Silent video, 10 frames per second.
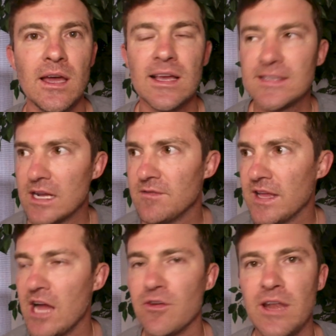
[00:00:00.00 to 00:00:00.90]
It's kind of
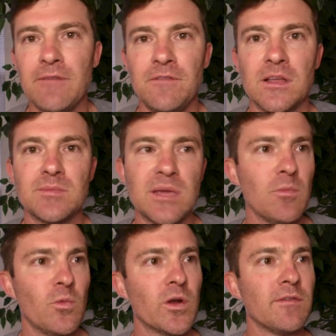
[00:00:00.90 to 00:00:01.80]
like how Netflix
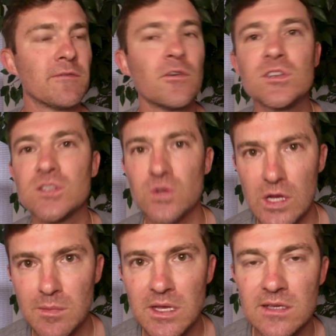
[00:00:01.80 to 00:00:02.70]
became one of the first
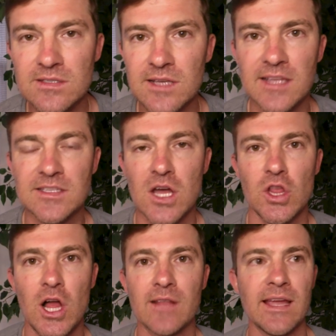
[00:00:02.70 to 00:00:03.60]
streaming sites online.